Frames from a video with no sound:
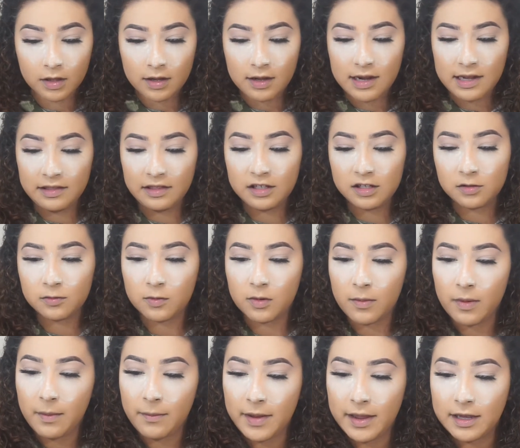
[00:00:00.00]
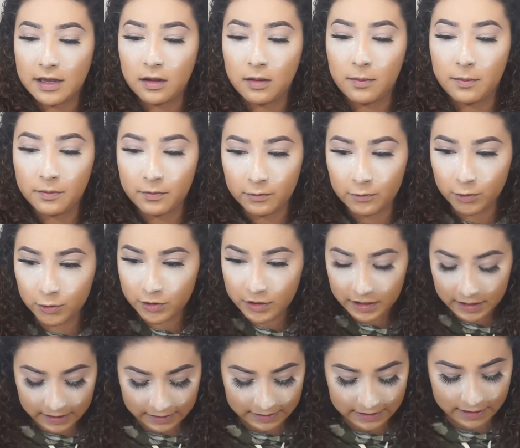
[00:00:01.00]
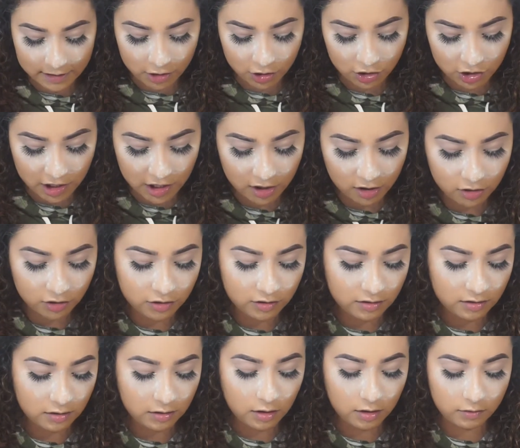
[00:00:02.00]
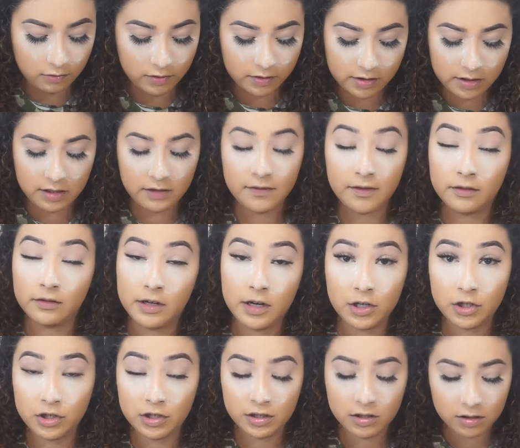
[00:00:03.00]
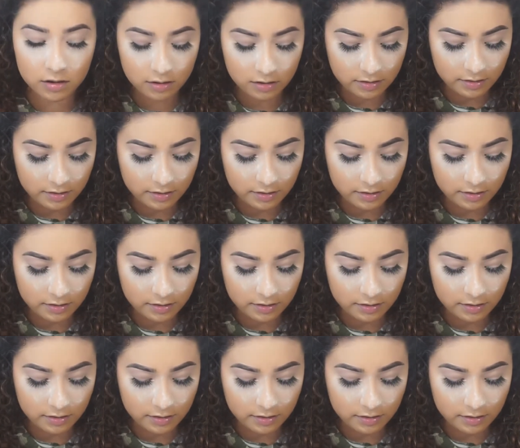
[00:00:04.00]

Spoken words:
And this is where my makeup routine has kind of changed along with the foundations.